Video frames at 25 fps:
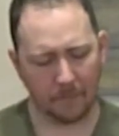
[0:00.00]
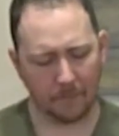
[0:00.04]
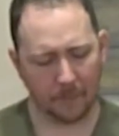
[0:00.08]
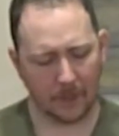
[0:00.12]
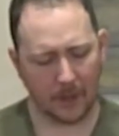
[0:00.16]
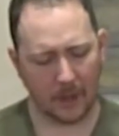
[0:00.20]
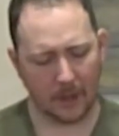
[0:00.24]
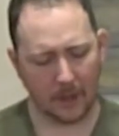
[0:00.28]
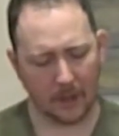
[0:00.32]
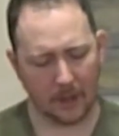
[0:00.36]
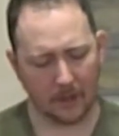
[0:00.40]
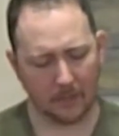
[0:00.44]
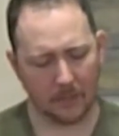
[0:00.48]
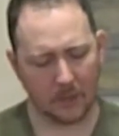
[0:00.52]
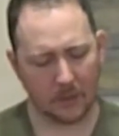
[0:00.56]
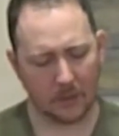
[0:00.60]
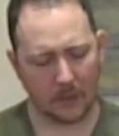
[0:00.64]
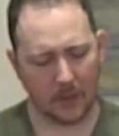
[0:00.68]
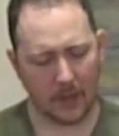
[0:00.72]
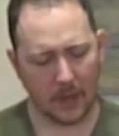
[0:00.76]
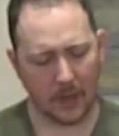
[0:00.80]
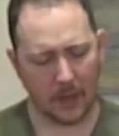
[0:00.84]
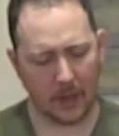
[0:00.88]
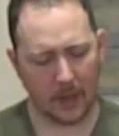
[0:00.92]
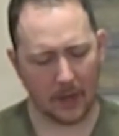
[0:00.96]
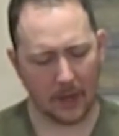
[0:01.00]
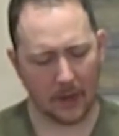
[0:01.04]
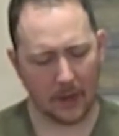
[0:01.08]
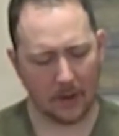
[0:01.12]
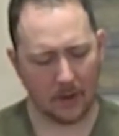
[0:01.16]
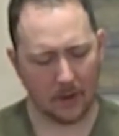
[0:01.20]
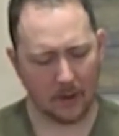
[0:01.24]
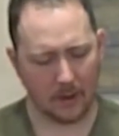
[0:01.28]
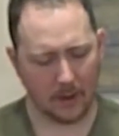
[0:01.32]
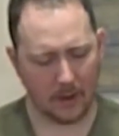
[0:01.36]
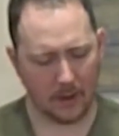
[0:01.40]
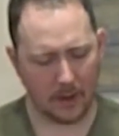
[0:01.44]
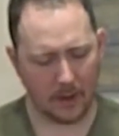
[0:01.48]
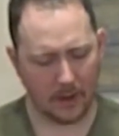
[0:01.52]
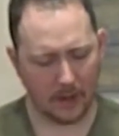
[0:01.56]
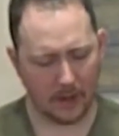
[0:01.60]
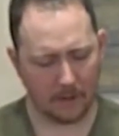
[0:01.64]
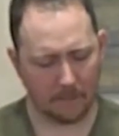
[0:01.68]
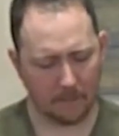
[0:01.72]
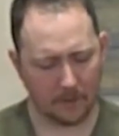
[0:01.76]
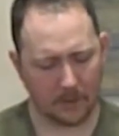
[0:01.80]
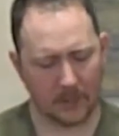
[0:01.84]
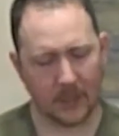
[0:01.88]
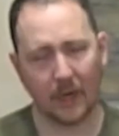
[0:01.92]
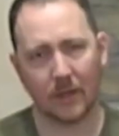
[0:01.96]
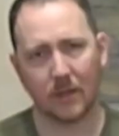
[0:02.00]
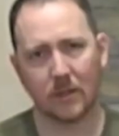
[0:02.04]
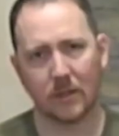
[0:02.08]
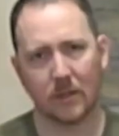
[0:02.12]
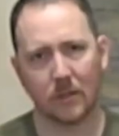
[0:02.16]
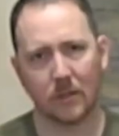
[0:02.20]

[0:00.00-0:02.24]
It comes with a retention